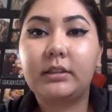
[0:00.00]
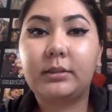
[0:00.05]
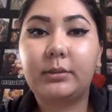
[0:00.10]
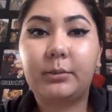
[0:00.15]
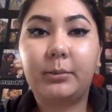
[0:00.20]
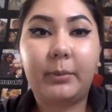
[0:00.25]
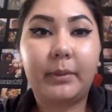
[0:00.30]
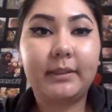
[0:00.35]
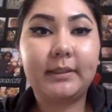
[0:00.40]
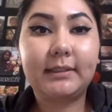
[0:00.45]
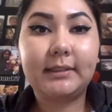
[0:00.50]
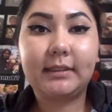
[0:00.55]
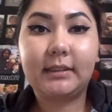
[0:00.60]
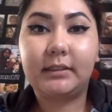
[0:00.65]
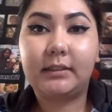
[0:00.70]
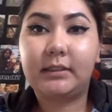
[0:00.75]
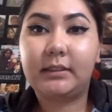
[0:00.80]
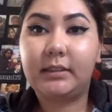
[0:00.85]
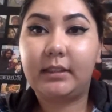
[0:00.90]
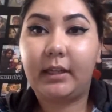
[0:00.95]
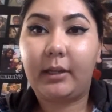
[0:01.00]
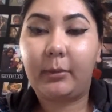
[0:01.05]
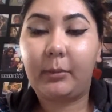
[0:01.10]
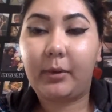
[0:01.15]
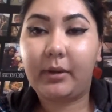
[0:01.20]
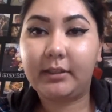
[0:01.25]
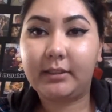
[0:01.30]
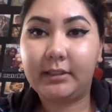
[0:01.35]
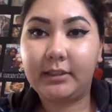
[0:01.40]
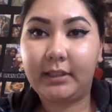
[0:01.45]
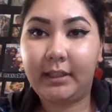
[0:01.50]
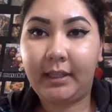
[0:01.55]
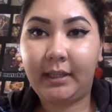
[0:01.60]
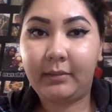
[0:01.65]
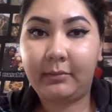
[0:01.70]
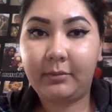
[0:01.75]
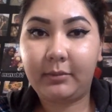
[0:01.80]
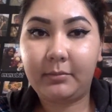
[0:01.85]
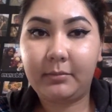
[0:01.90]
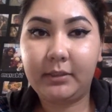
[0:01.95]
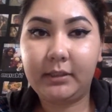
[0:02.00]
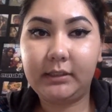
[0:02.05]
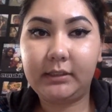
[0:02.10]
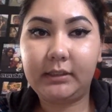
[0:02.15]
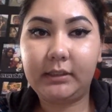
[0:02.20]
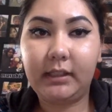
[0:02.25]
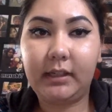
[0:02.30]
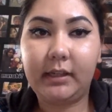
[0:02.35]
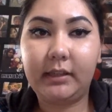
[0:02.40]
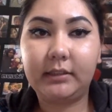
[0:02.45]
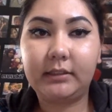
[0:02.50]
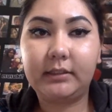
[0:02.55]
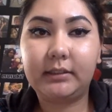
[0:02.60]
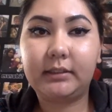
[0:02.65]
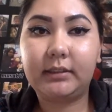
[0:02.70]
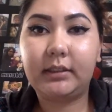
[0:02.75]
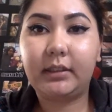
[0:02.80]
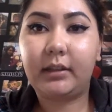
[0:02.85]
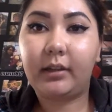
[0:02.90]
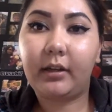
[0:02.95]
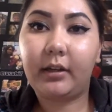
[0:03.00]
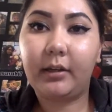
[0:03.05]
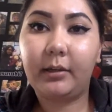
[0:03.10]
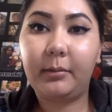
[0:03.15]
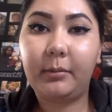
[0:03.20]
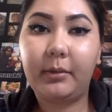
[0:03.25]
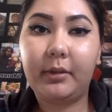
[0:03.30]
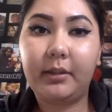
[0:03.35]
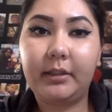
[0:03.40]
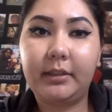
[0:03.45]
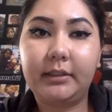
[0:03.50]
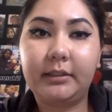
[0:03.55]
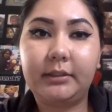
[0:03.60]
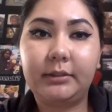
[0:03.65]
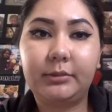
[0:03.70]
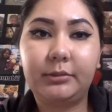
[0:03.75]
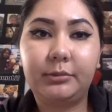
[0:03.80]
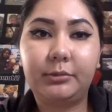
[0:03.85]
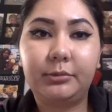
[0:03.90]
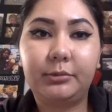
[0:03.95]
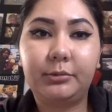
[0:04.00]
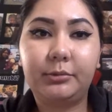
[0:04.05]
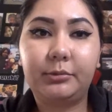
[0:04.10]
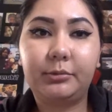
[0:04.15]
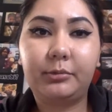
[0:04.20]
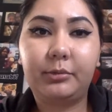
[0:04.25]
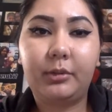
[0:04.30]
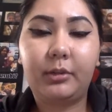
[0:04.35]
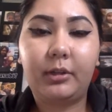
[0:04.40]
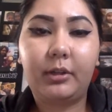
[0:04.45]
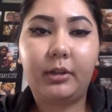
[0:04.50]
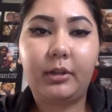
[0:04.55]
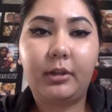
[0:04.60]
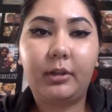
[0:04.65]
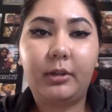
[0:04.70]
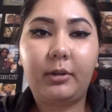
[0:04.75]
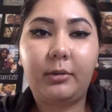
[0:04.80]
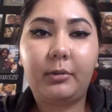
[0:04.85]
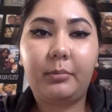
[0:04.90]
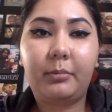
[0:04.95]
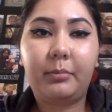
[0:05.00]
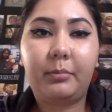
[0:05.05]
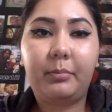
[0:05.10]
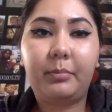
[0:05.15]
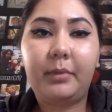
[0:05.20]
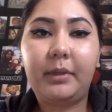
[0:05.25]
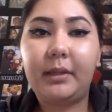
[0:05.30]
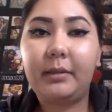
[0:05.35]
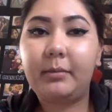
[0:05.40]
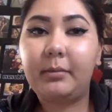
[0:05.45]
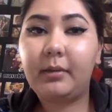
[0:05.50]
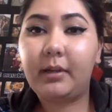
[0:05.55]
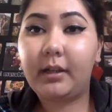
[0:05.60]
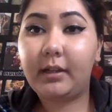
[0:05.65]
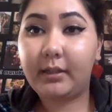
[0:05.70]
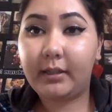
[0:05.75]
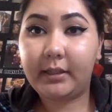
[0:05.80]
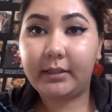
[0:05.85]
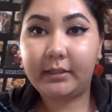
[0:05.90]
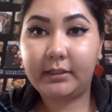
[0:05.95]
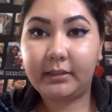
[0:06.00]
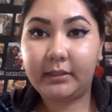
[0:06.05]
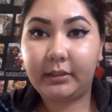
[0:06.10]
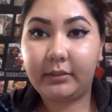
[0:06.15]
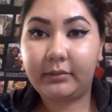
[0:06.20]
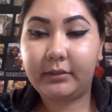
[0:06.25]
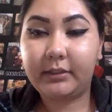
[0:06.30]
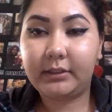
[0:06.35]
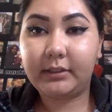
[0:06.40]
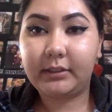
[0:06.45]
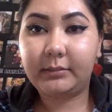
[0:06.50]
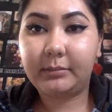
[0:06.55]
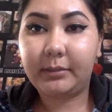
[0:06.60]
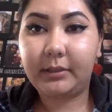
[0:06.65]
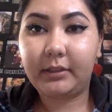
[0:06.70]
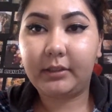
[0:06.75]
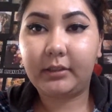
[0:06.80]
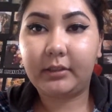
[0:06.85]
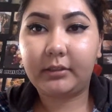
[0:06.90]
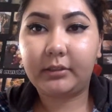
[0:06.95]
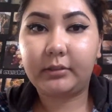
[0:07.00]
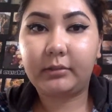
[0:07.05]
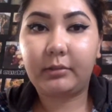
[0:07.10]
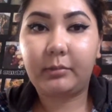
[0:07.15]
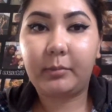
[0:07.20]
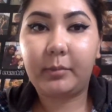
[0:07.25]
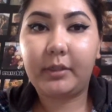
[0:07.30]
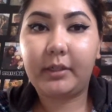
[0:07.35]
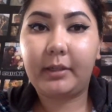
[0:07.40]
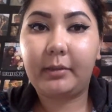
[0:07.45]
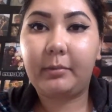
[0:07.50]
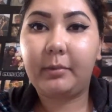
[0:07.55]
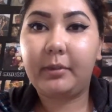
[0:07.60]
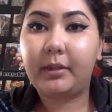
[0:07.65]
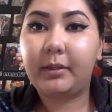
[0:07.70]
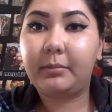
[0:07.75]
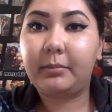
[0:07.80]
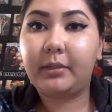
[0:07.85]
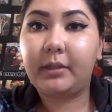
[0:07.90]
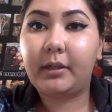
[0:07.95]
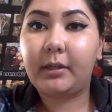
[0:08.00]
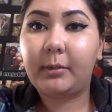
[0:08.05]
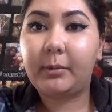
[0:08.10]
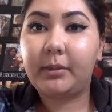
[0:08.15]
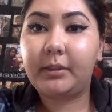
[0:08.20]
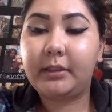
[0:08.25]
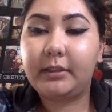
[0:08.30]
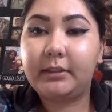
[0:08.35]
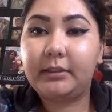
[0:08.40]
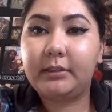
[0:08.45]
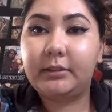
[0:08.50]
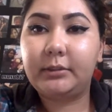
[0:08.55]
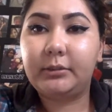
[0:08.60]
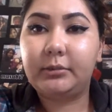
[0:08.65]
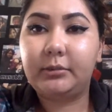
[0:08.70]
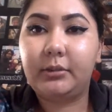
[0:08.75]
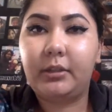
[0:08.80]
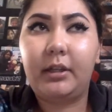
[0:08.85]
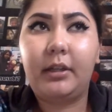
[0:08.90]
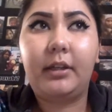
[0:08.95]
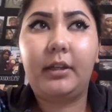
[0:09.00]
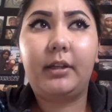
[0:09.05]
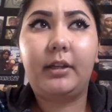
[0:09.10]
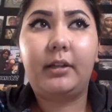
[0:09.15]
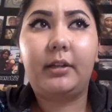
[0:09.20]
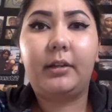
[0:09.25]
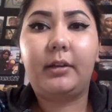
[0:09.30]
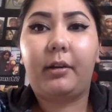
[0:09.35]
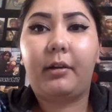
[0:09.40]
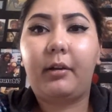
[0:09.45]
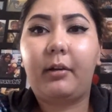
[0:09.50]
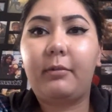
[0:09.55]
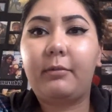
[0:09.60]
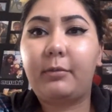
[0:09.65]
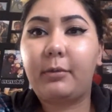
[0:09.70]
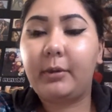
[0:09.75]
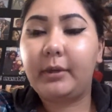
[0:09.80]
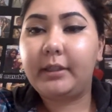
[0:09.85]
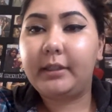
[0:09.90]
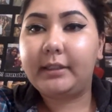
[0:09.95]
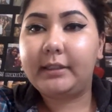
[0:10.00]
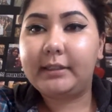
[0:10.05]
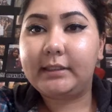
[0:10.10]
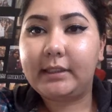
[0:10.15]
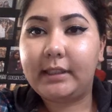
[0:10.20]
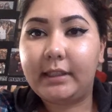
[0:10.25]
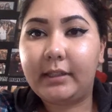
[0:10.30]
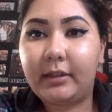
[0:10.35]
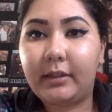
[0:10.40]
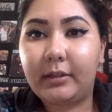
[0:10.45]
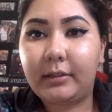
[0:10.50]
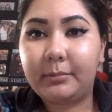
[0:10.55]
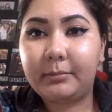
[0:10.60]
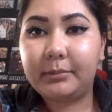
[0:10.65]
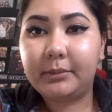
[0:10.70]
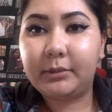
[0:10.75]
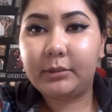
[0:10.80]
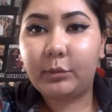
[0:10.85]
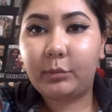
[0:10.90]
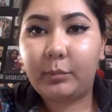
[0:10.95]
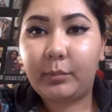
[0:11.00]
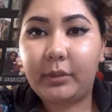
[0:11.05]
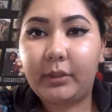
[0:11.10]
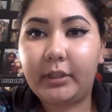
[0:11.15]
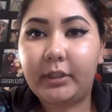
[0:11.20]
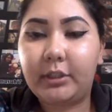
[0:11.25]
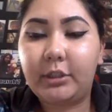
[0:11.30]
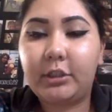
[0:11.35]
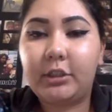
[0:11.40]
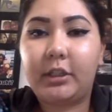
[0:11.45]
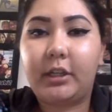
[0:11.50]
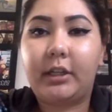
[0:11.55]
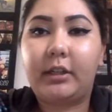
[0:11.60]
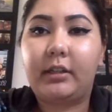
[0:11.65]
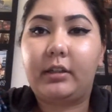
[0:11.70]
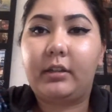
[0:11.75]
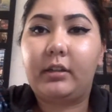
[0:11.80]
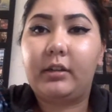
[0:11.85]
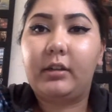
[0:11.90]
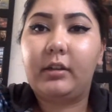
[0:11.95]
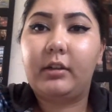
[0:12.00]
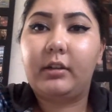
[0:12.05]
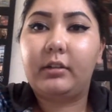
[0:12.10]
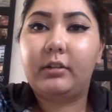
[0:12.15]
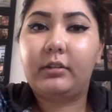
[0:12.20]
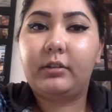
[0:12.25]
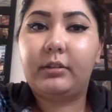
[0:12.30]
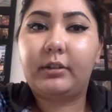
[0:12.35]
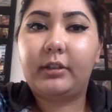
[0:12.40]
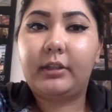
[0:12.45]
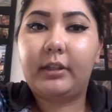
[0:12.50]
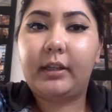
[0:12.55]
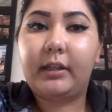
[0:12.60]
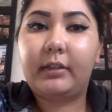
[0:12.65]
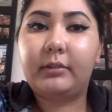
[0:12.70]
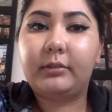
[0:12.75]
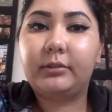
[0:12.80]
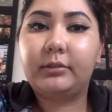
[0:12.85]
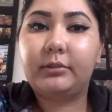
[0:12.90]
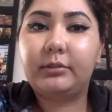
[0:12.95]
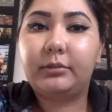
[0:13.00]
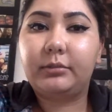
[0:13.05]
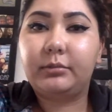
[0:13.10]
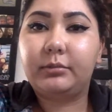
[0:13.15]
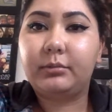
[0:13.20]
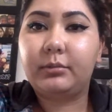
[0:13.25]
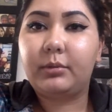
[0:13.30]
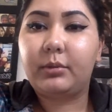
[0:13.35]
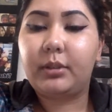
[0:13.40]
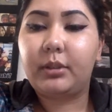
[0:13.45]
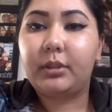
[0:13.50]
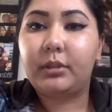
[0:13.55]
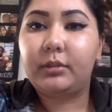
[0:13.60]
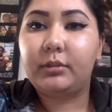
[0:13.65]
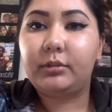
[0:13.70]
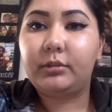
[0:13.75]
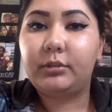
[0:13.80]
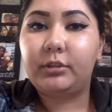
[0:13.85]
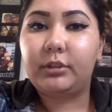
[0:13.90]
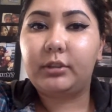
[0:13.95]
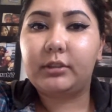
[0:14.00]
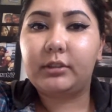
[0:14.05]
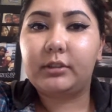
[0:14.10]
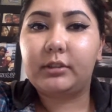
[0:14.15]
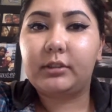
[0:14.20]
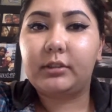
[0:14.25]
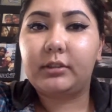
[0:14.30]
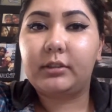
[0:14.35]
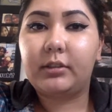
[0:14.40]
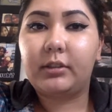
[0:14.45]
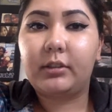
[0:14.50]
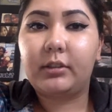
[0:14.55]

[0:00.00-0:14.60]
What skills did I want to gain from this class? I wanted to be a less nervous speaker. So when I went up there, I wanted to avoid saying so much and learn how to just